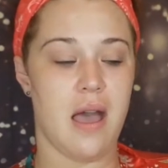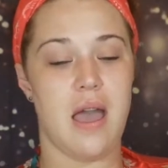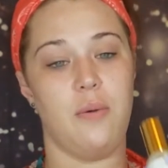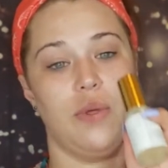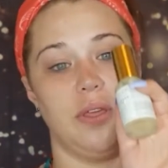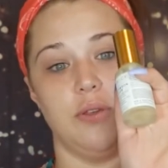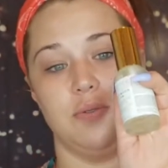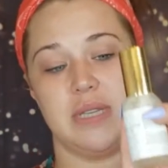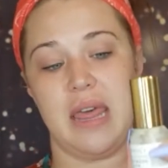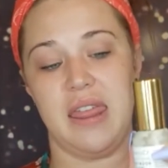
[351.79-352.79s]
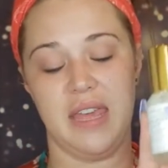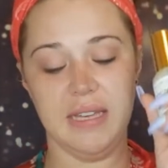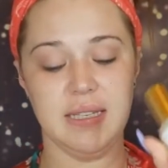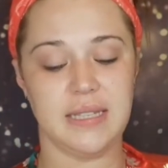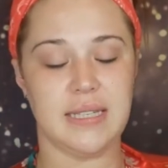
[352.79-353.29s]
I will use
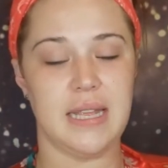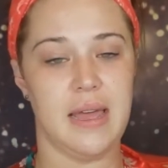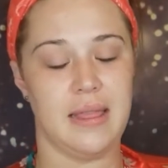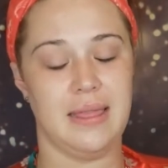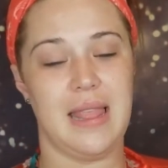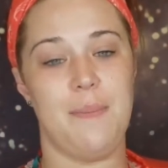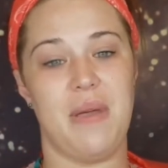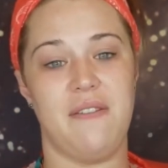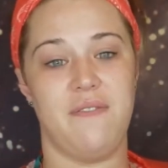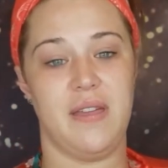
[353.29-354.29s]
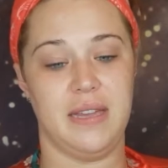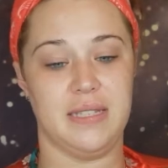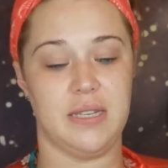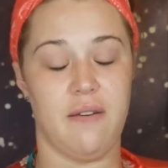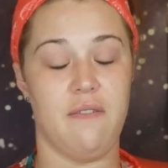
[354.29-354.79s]
this, let my
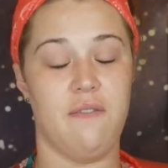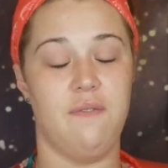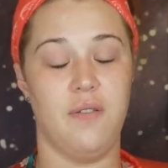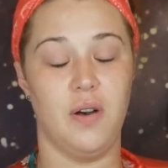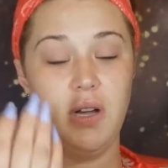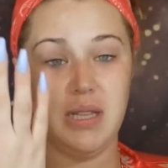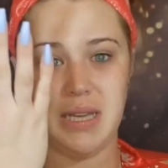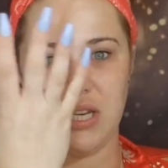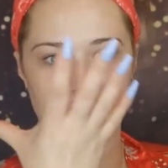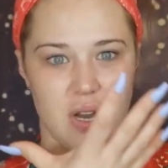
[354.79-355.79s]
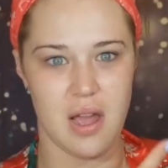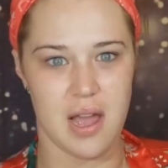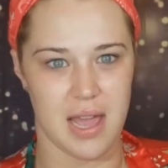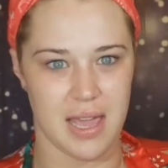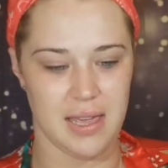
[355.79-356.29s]
face fully
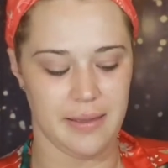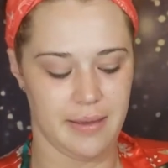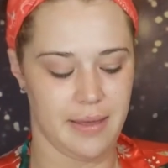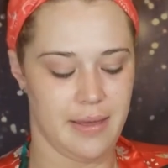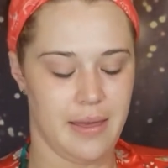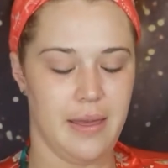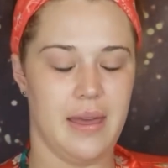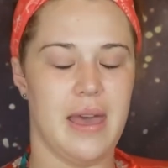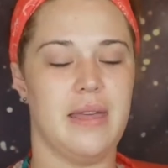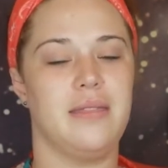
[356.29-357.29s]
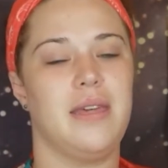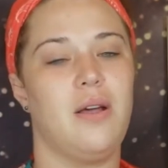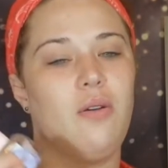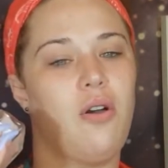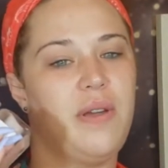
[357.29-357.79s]
dry, and then
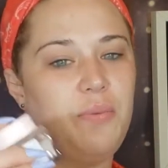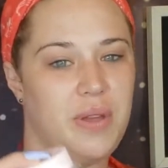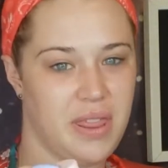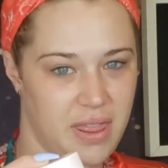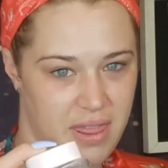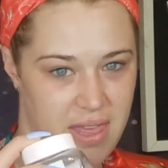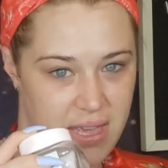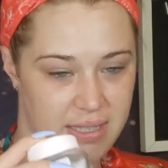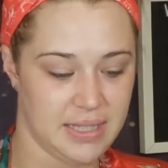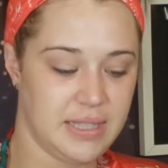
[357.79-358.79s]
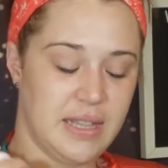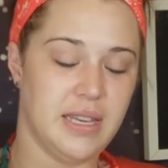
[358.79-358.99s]
I'll go in with this.